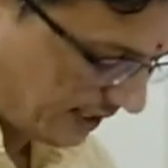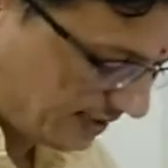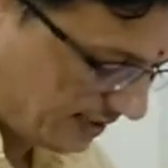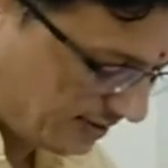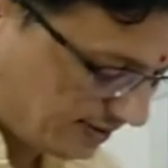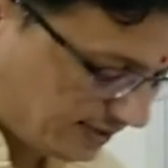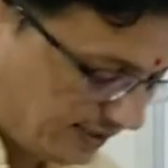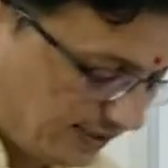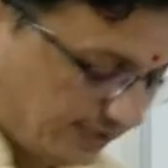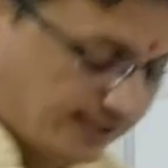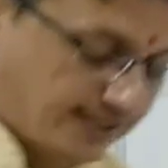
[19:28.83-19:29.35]

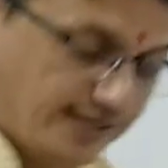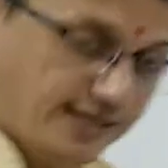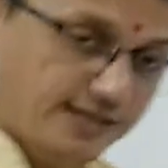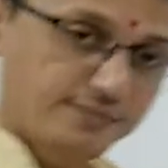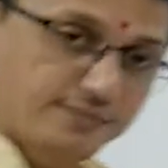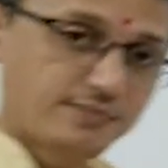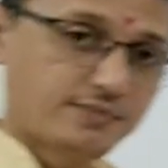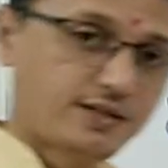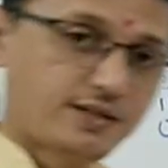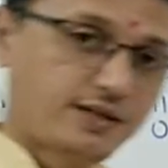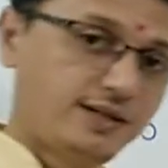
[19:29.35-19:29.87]
as the
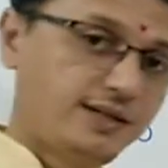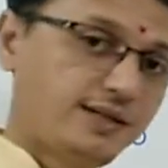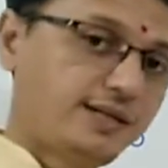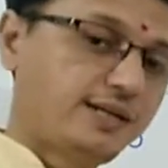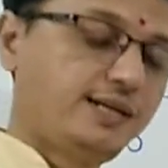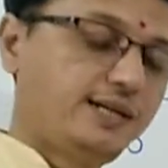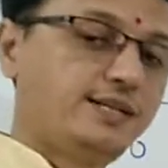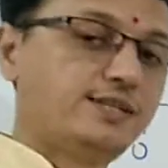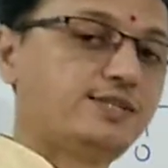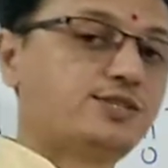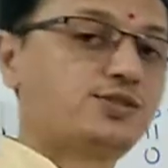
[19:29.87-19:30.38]
name
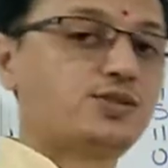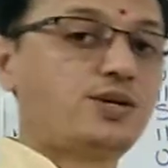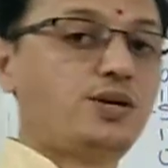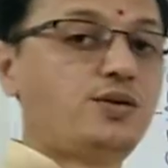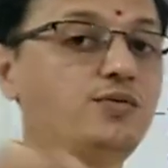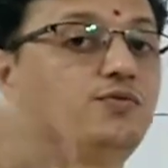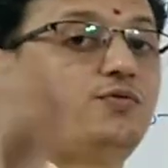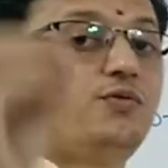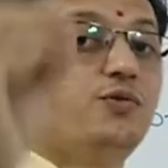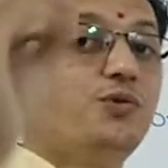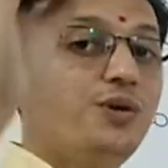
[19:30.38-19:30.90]
contains
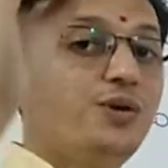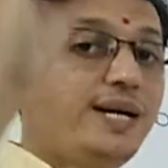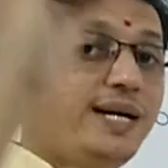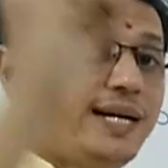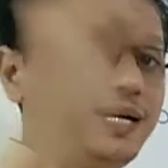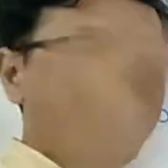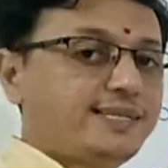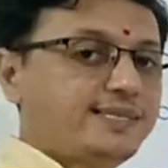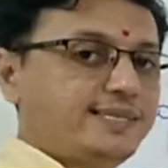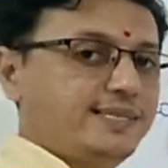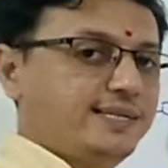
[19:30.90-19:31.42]

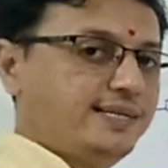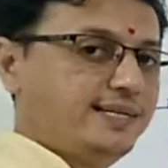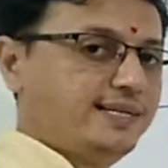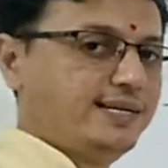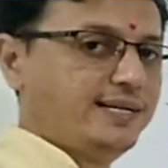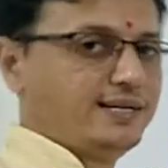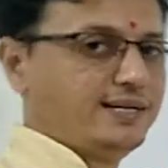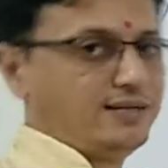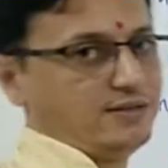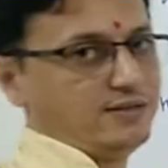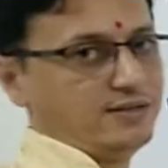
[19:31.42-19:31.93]
sulfuric acid,
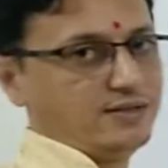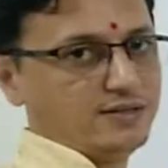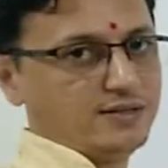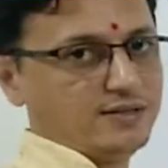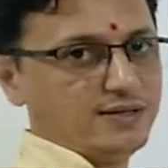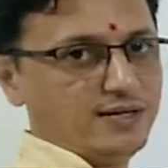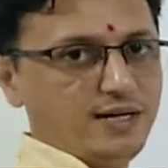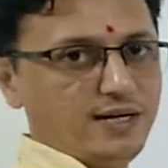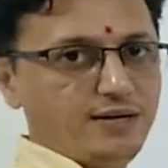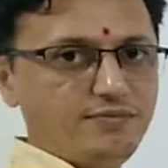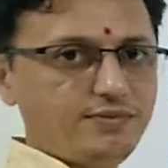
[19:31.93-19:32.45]

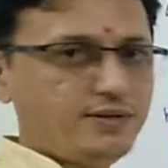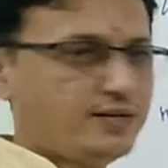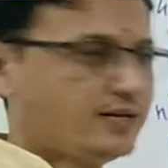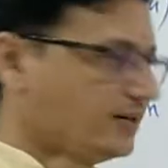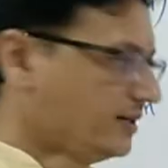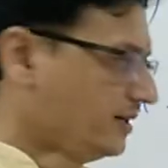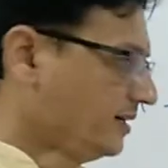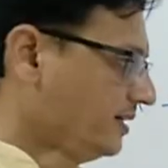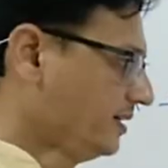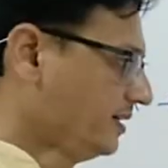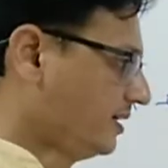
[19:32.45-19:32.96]

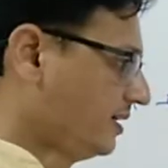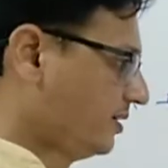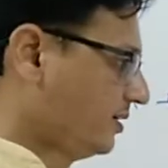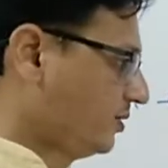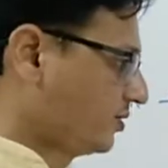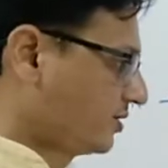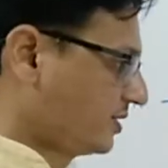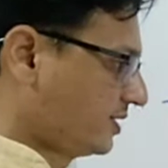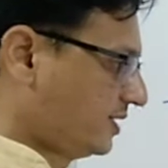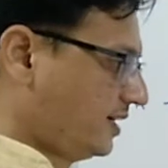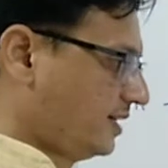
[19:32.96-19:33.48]
definitely the
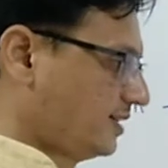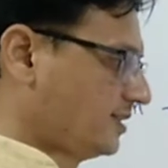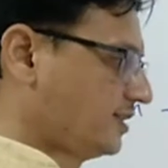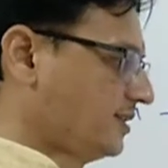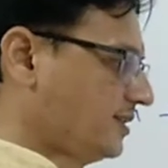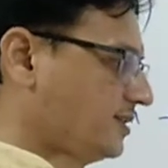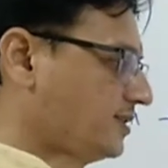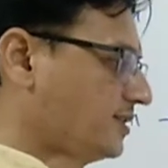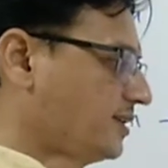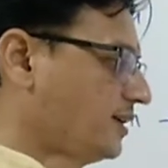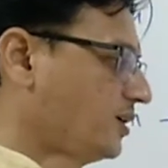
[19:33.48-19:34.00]

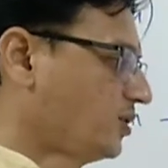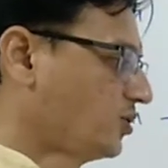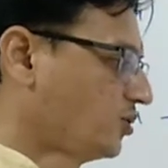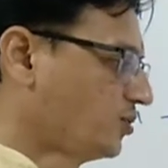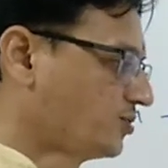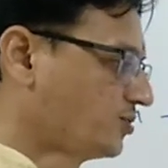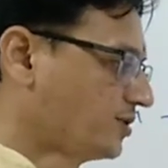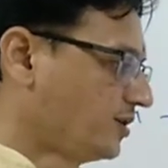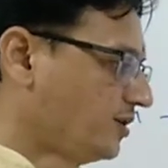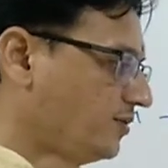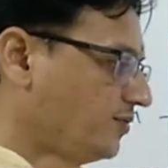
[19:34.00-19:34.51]
oxidation state
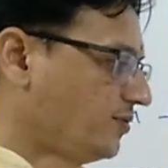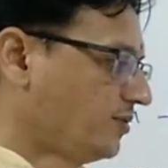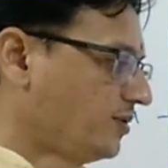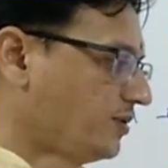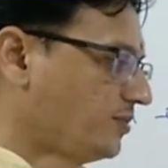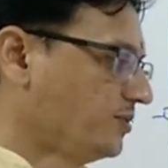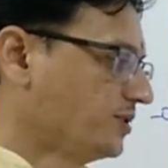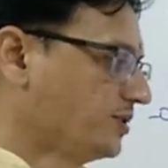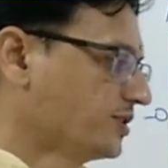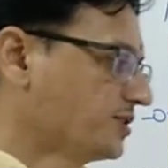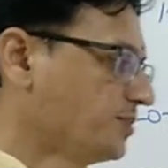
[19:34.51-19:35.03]
of
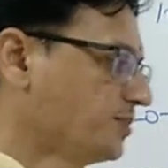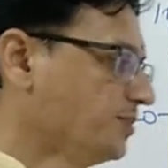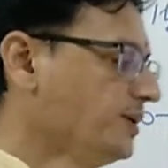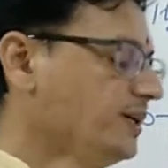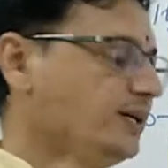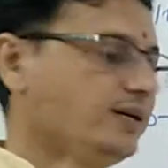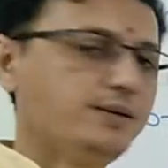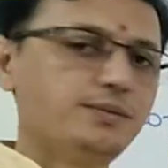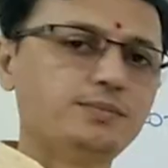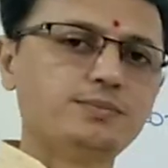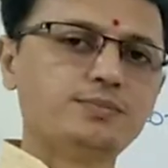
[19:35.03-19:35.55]
sulfur must
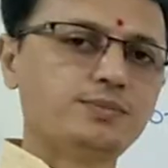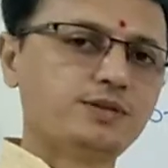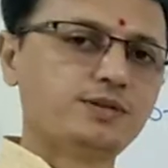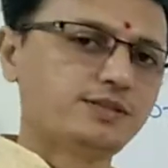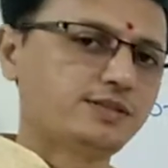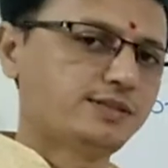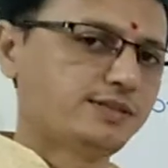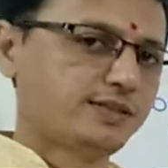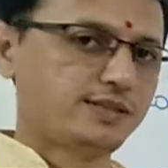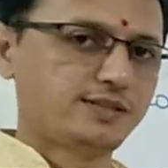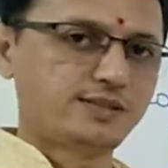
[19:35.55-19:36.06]
be
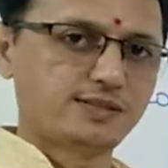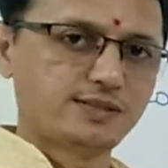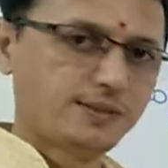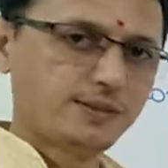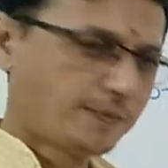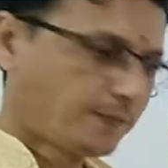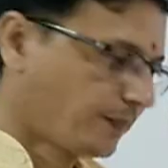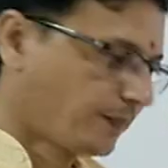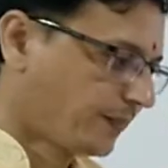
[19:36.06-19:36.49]
+6.